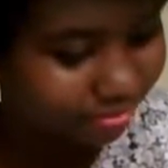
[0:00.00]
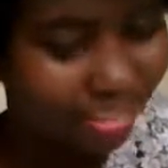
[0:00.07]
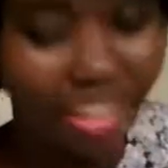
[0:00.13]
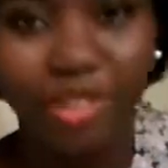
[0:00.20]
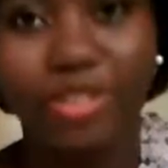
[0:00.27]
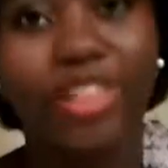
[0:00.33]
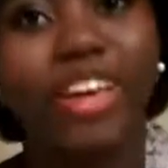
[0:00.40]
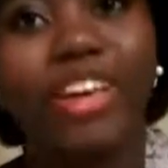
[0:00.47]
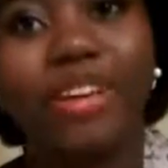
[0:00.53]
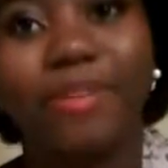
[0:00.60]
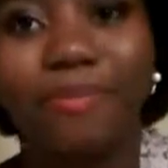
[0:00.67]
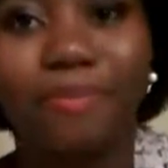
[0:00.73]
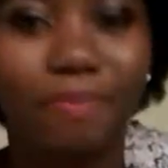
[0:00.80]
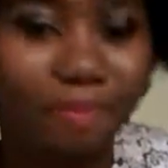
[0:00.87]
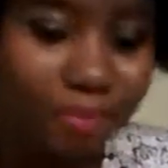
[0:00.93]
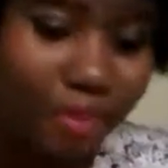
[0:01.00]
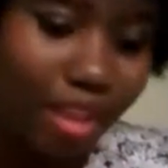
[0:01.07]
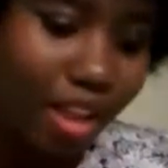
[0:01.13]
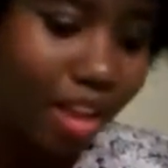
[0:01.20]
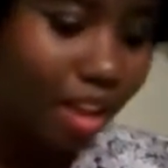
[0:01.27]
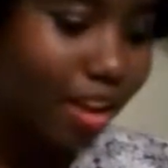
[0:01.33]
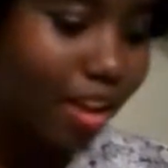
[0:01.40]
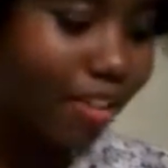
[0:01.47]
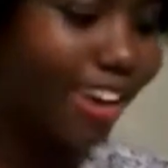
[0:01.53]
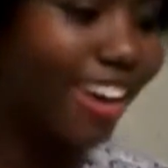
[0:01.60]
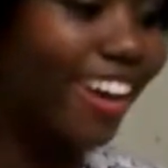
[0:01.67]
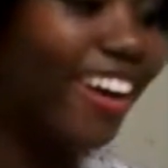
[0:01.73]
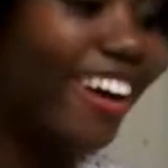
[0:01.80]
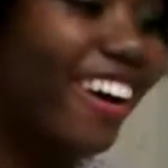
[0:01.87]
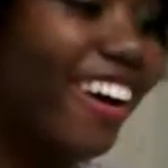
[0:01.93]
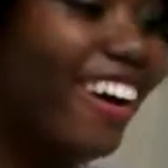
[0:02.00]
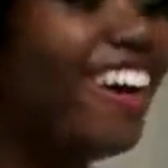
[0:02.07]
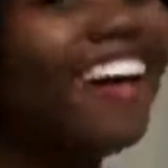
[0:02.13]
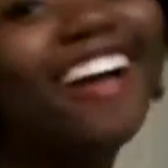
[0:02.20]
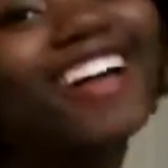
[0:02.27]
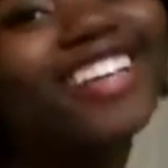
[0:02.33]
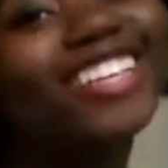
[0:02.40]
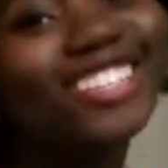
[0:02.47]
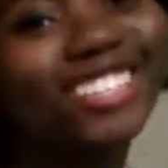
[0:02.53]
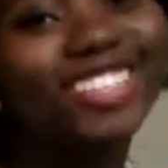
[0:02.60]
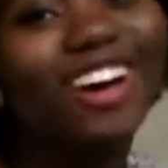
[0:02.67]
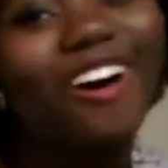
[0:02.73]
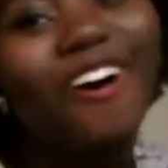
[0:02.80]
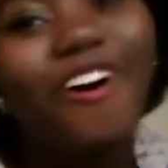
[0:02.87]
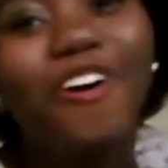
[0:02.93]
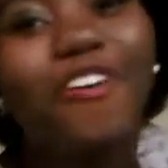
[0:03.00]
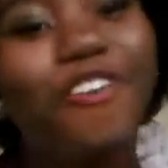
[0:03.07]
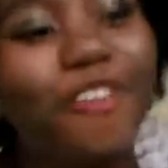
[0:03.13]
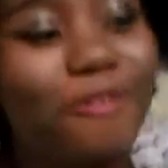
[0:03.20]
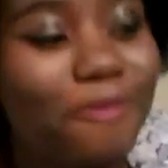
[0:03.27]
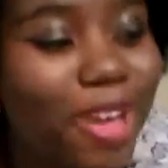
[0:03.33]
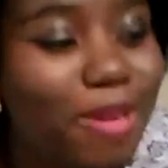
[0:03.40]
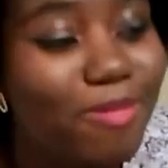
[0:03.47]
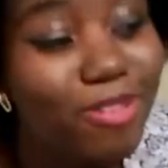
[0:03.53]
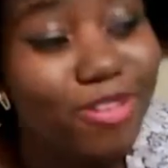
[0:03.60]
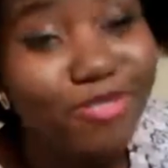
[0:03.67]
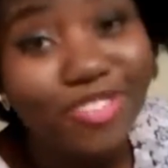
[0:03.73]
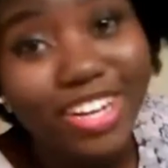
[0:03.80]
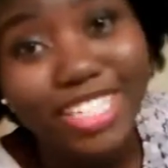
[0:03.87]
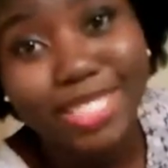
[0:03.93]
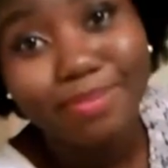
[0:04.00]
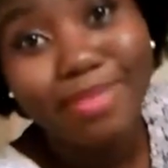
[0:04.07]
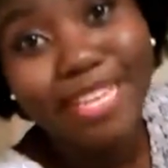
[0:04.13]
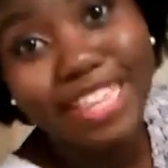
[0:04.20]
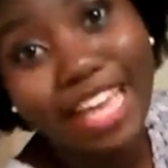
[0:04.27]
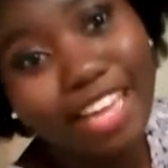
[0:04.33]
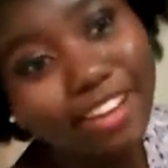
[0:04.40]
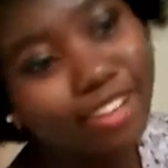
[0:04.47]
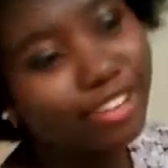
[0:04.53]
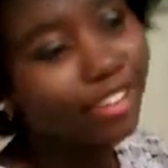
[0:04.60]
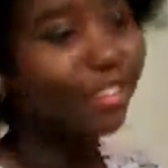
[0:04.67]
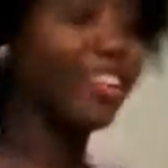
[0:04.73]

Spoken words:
I don't like it. Okay. So, maybe we'll find something later.